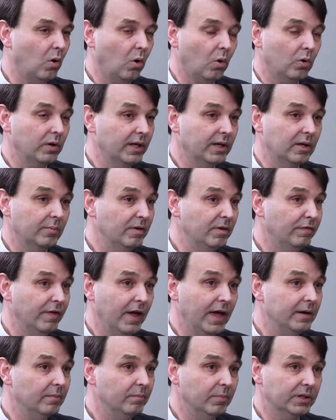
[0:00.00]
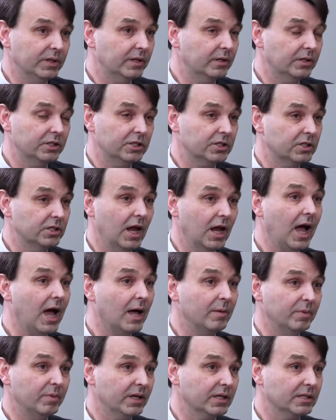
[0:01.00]
or they could be fed, but they're just
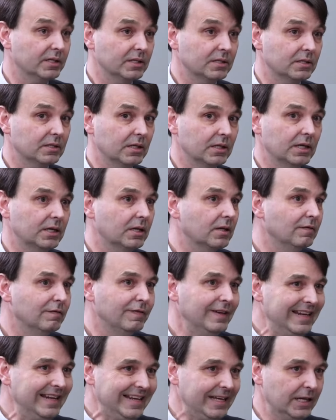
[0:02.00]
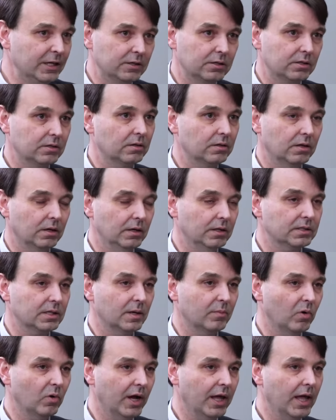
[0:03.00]
not because it's inconvenient in
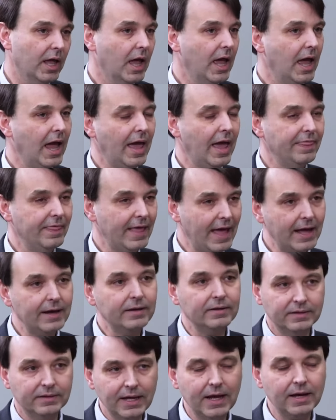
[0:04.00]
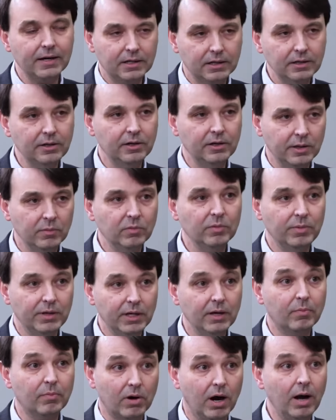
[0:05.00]
some way. And that clearly would
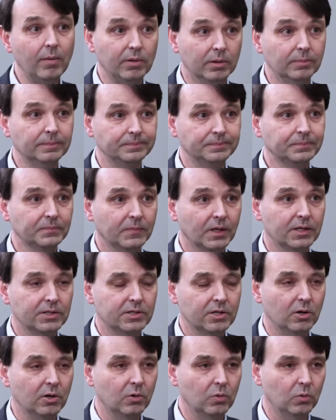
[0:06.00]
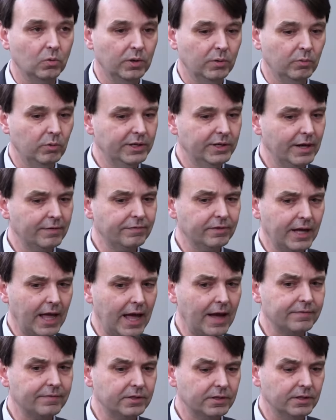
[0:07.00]
be a problem. So we definitely
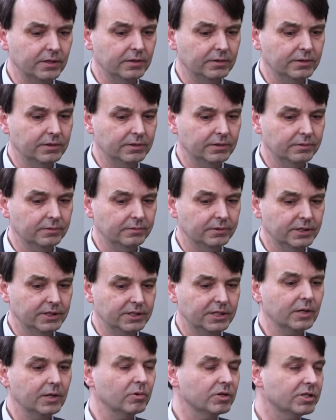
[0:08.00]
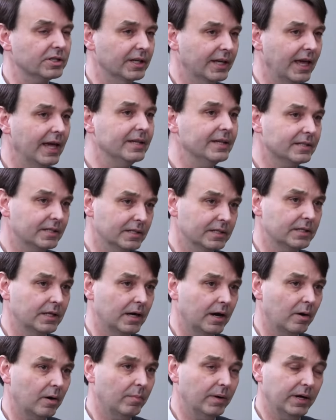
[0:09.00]
have to distinguish the cases
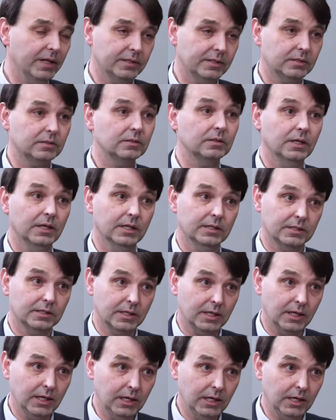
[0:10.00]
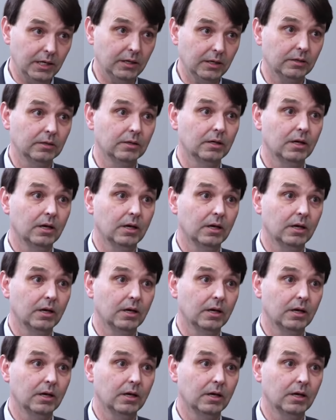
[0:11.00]
there, but it's key